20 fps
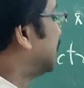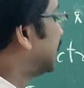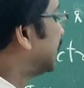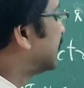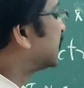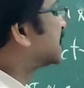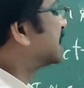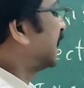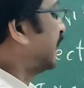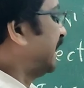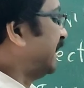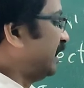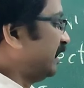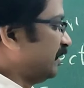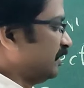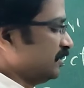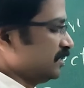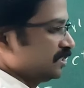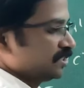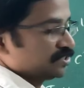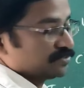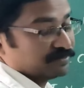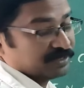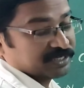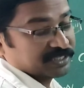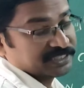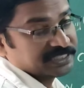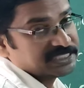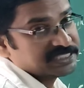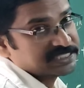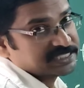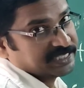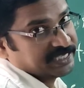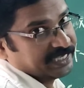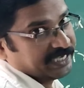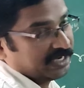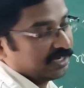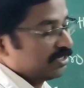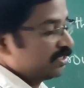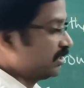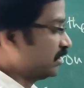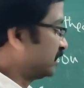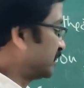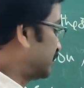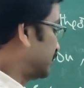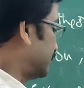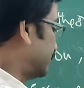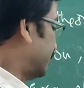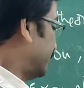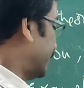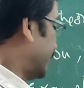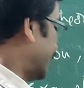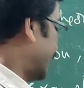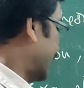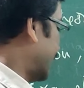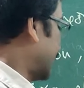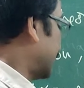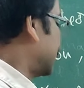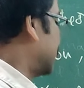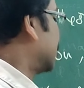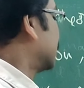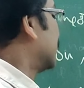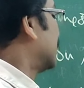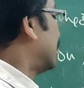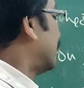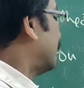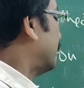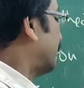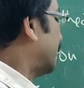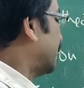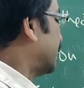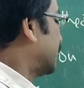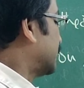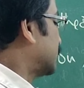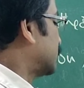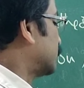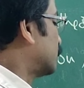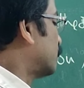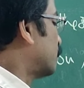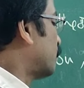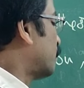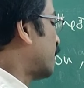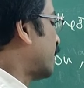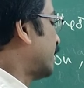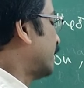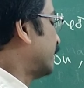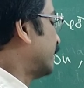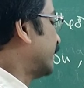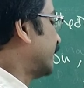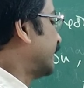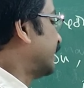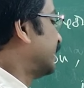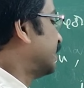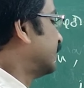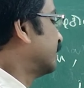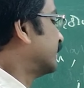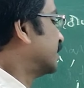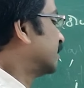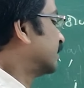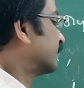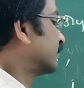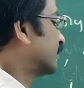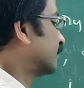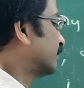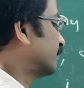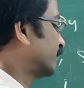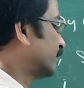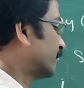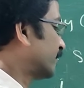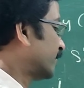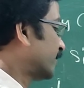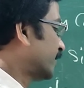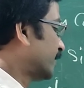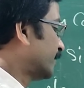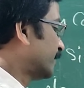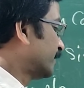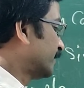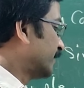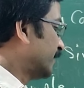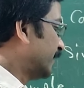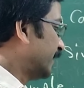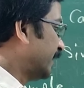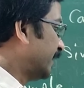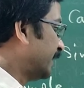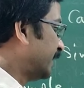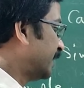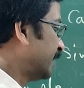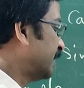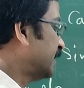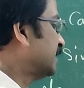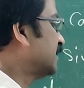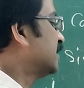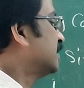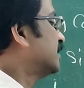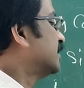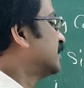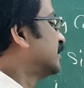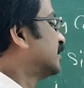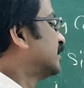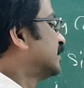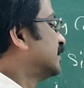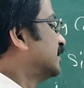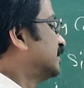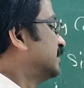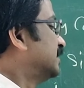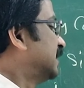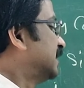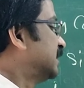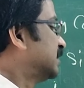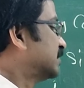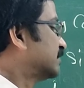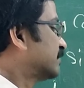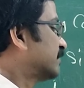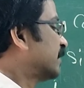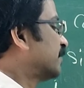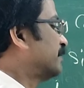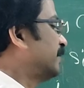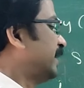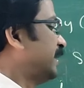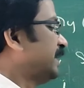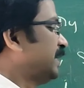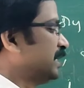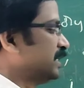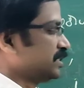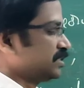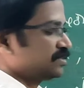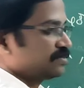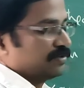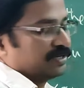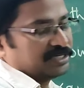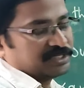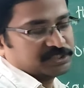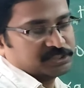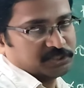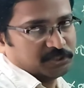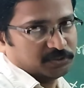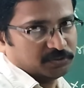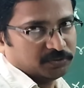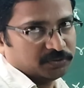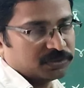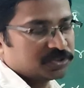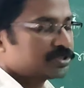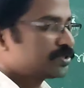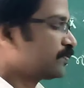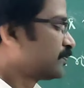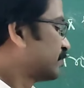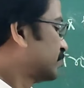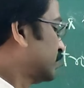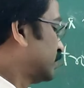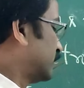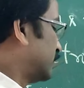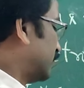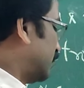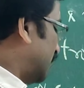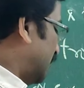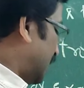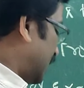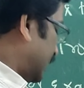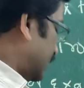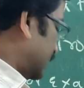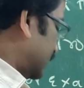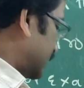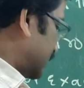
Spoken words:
these ions is written as minus 2.18 into 10 to the power of 18 z square by n square joules. And